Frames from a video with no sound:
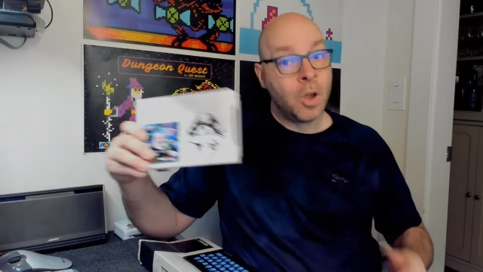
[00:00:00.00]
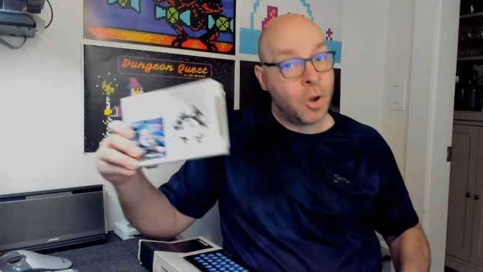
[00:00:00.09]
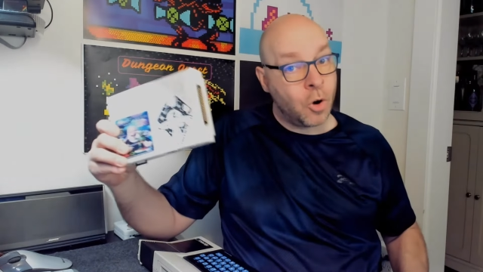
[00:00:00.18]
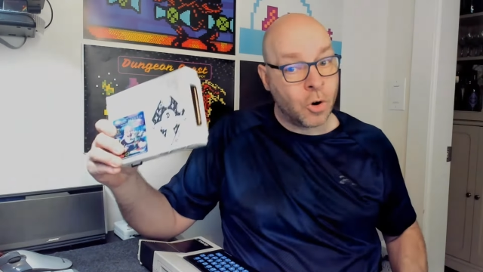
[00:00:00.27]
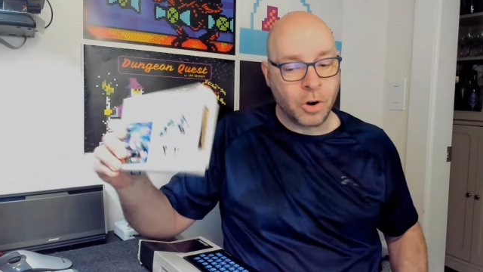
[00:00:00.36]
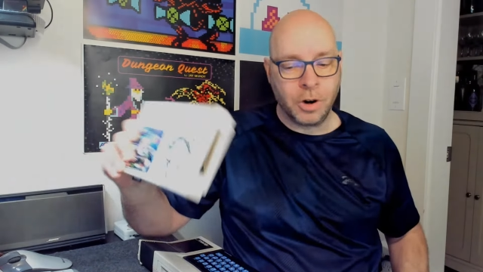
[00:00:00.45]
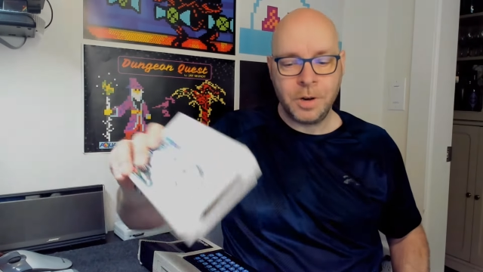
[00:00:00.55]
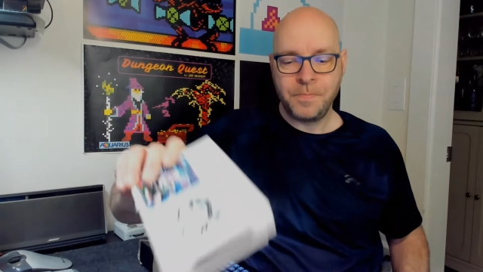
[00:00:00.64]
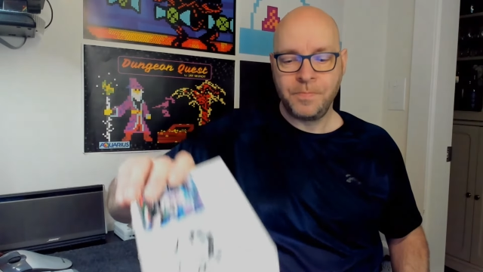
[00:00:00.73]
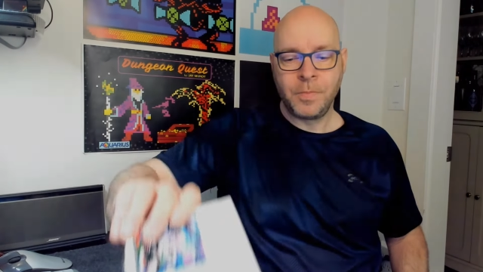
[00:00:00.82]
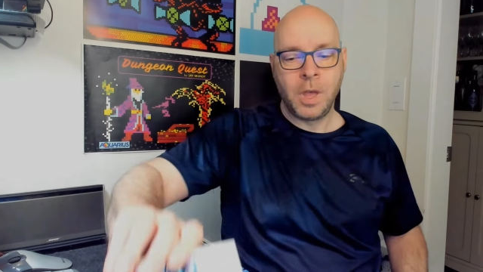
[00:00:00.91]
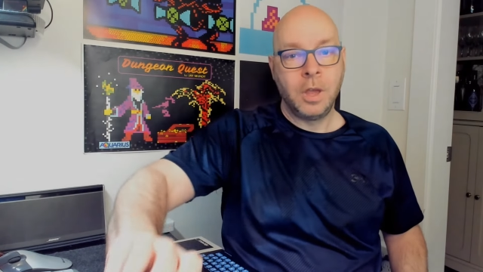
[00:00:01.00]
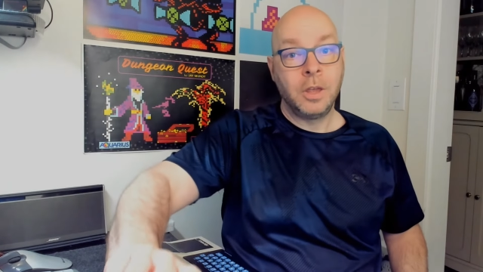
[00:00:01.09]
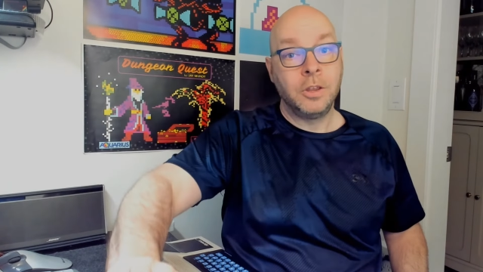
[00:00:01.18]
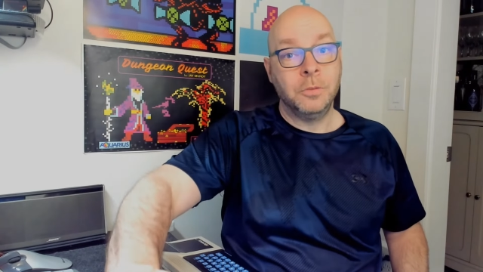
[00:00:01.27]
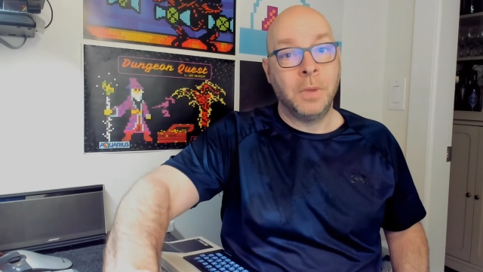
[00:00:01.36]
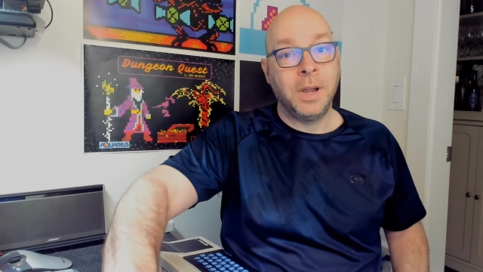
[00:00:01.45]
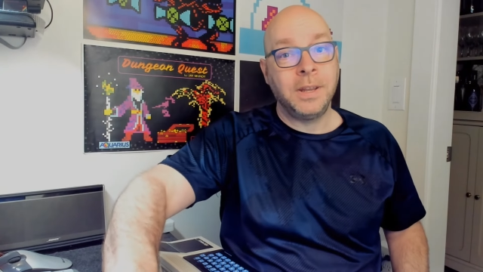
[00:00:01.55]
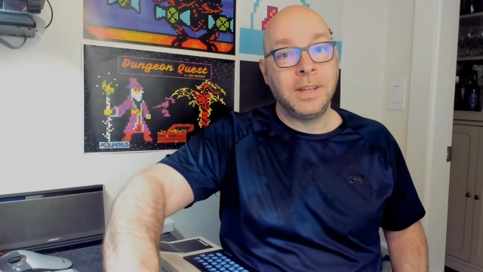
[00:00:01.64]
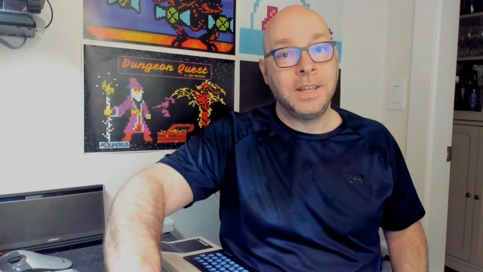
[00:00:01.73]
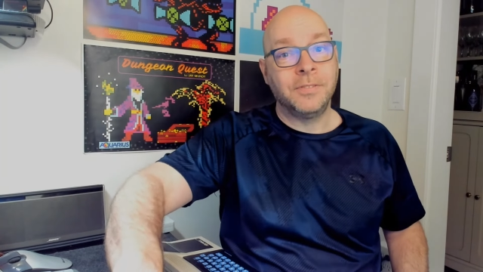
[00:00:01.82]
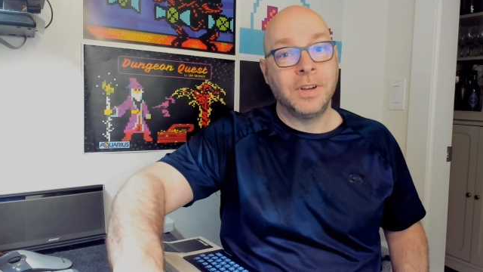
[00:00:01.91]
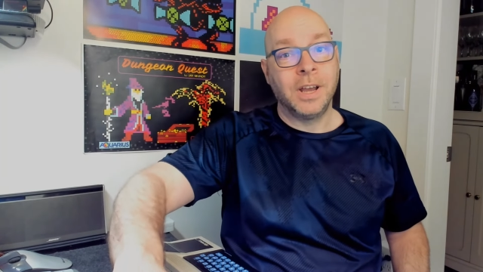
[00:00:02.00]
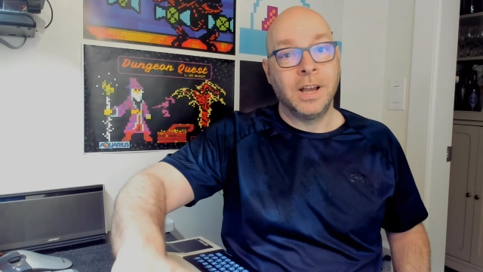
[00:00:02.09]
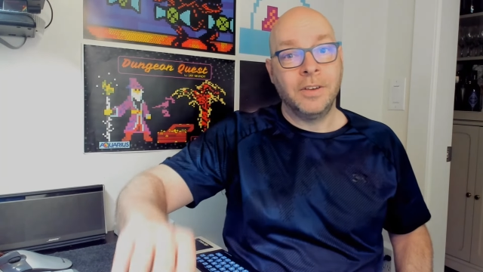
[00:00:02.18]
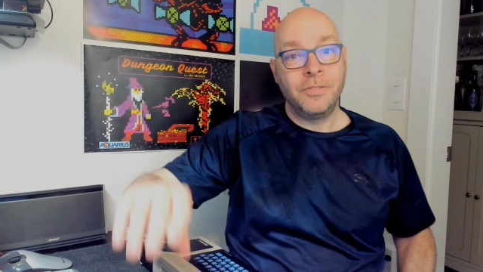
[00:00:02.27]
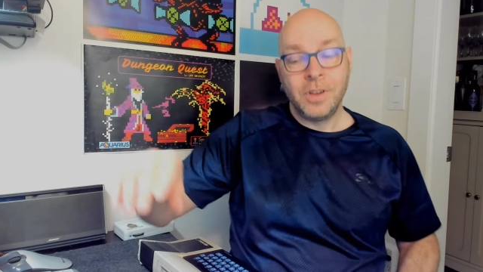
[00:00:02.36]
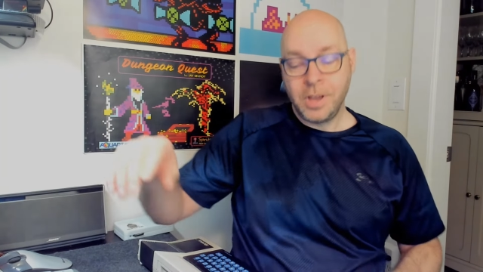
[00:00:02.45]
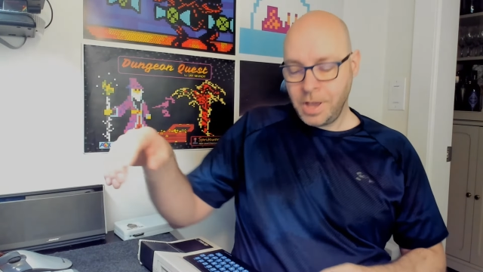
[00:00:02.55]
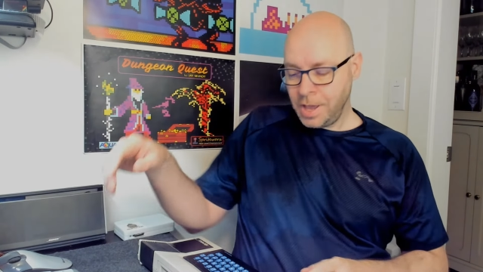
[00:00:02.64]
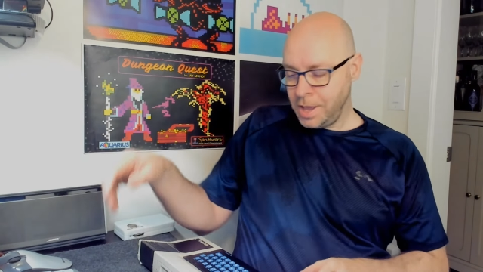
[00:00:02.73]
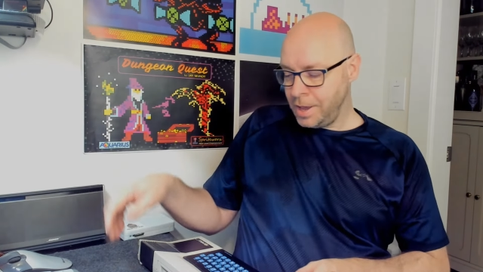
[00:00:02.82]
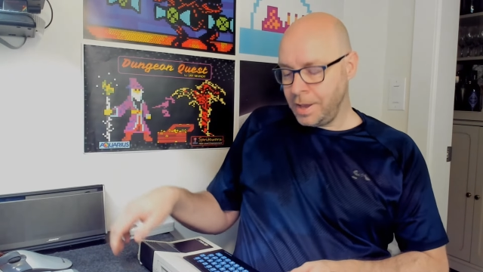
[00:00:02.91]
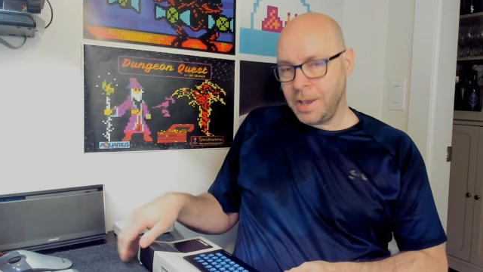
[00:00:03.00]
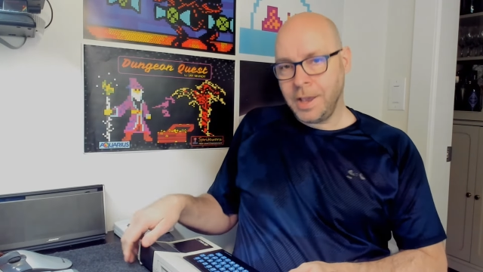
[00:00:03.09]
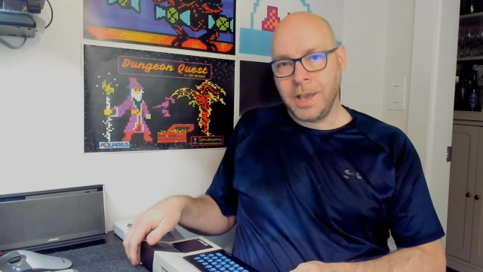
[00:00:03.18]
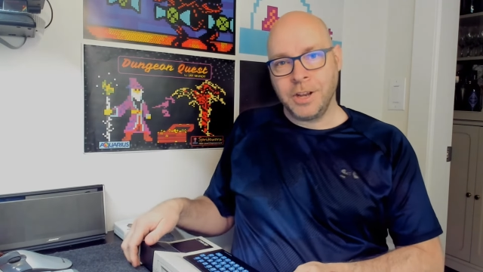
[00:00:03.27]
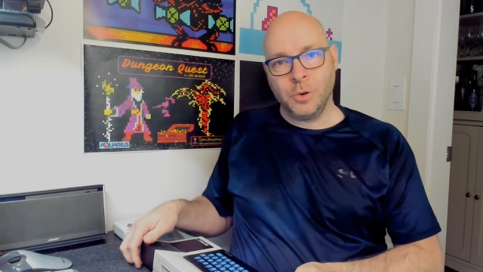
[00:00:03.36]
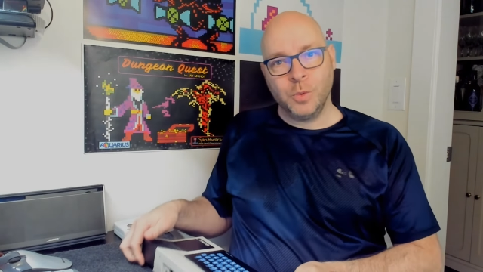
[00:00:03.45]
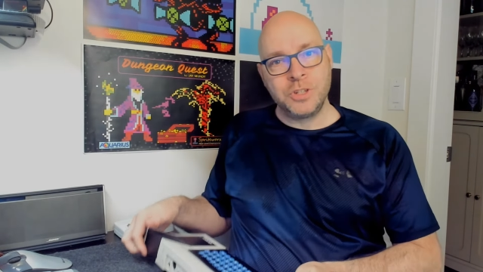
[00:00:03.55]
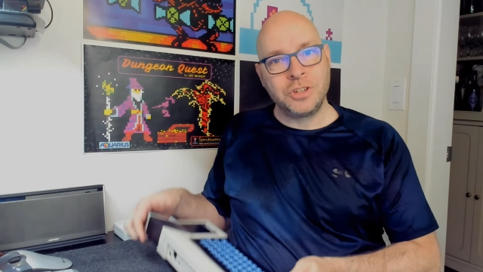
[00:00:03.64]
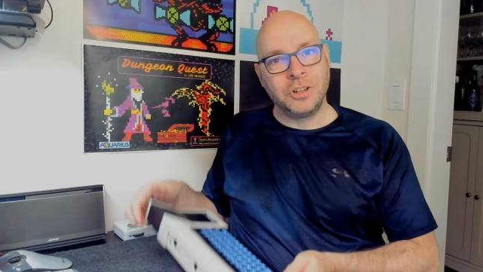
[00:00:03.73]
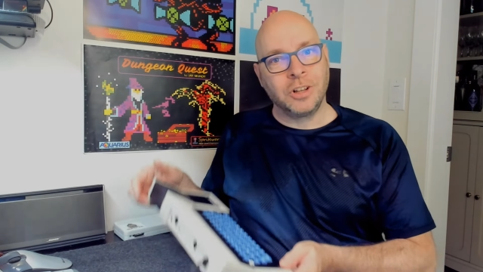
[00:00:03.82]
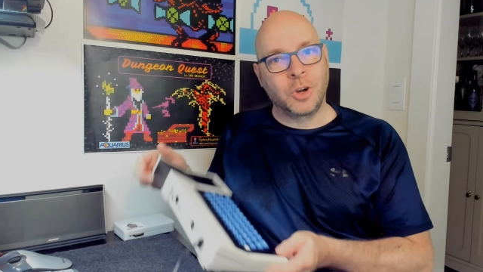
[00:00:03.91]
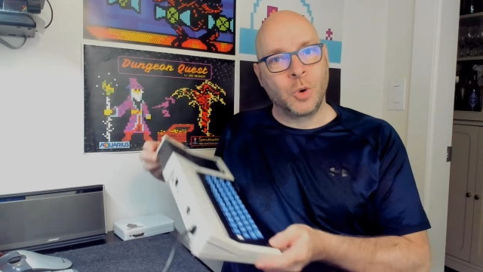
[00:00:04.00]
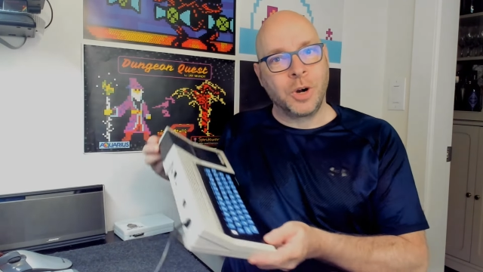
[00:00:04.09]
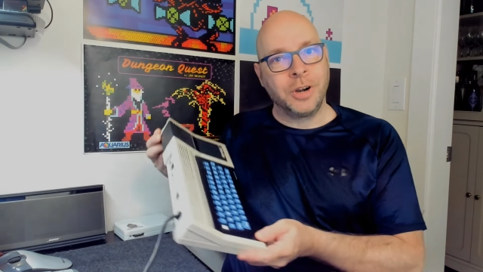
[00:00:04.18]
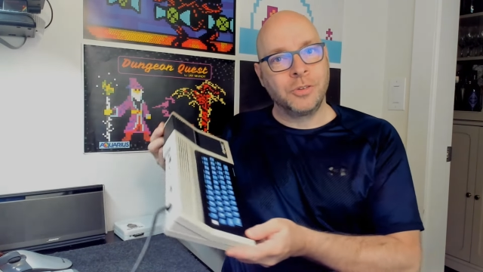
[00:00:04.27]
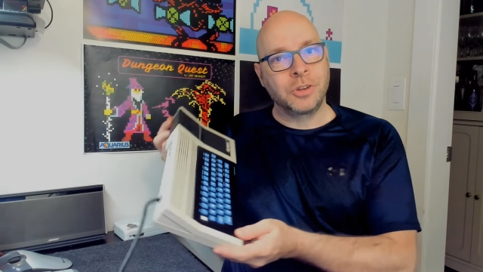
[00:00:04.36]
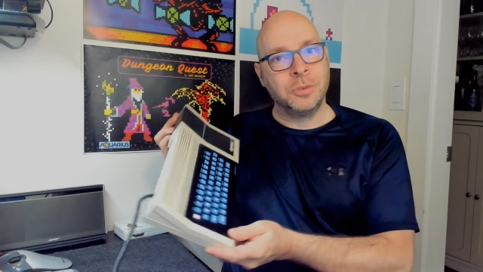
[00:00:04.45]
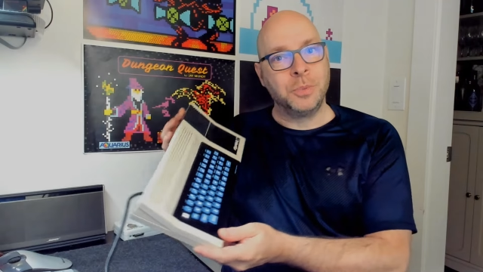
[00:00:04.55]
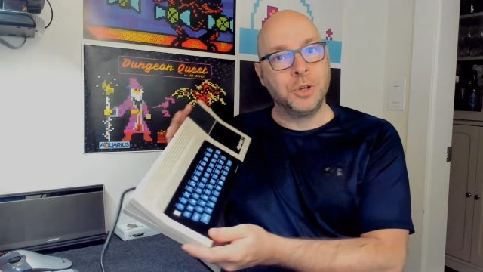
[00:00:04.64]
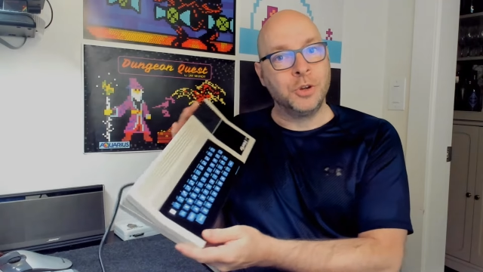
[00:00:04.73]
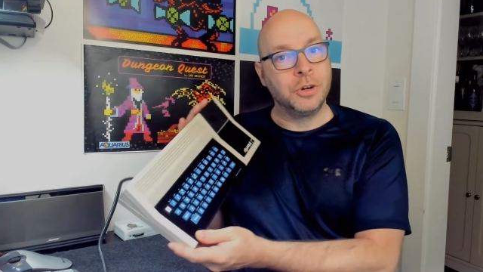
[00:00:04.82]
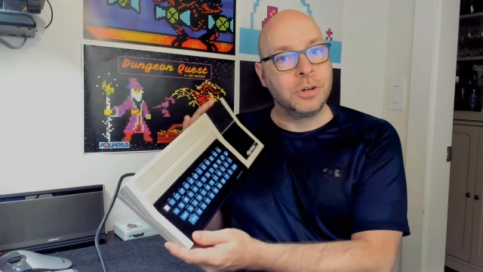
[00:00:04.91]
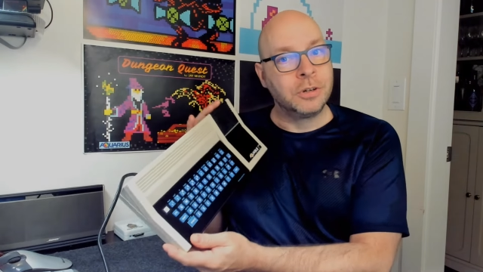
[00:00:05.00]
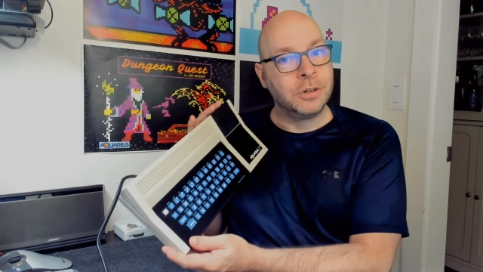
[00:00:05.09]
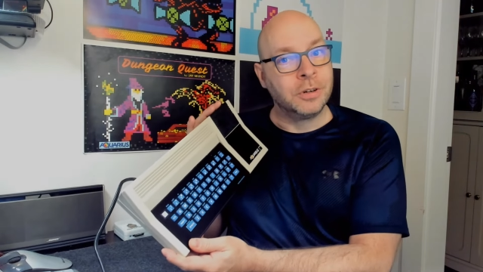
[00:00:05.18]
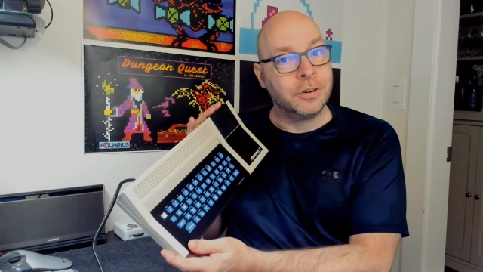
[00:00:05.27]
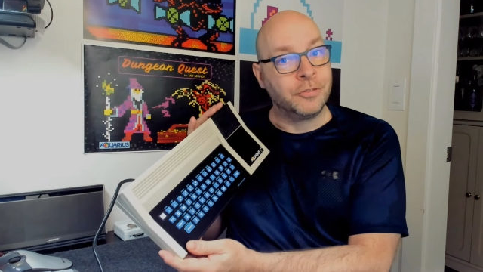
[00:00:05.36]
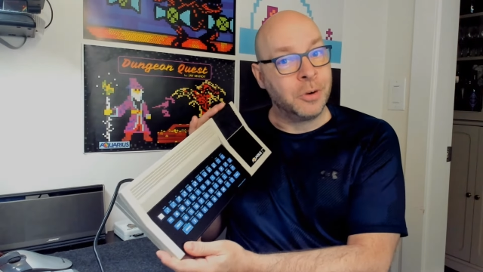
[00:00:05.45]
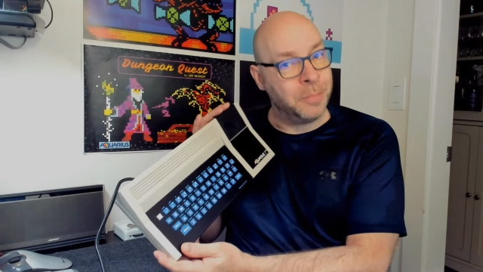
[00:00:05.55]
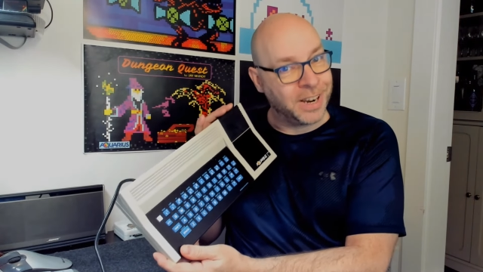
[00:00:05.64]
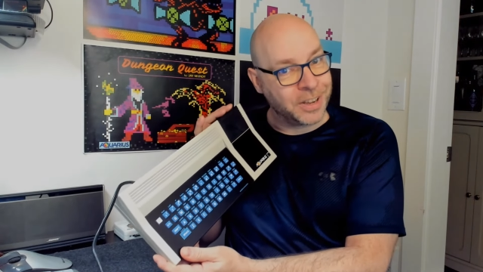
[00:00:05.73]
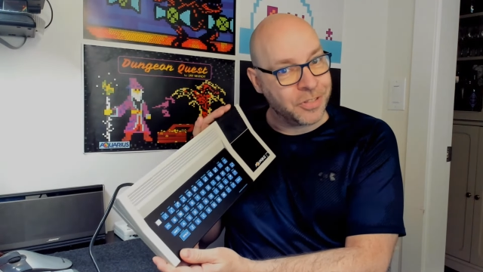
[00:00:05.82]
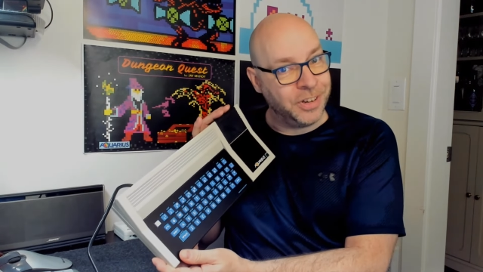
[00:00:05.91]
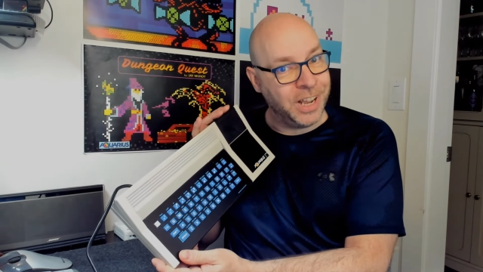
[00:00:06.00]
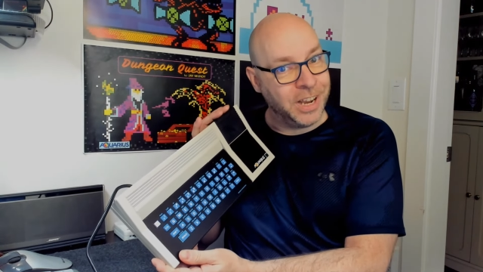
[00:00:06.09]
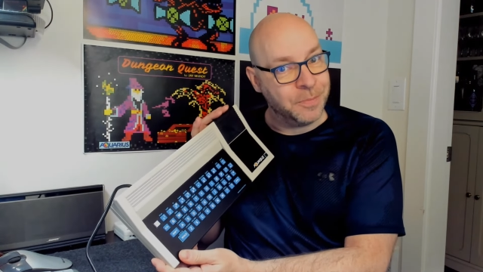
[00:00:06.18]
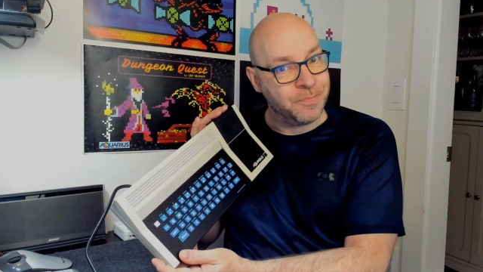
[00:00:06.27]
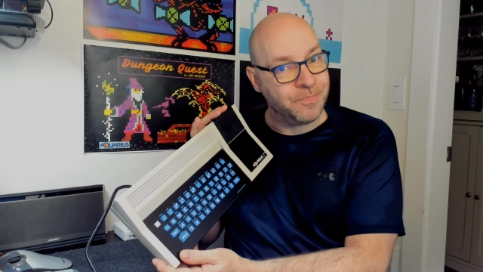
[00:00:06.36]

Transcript: Or you might even have an original Aquarius computer from back in the day.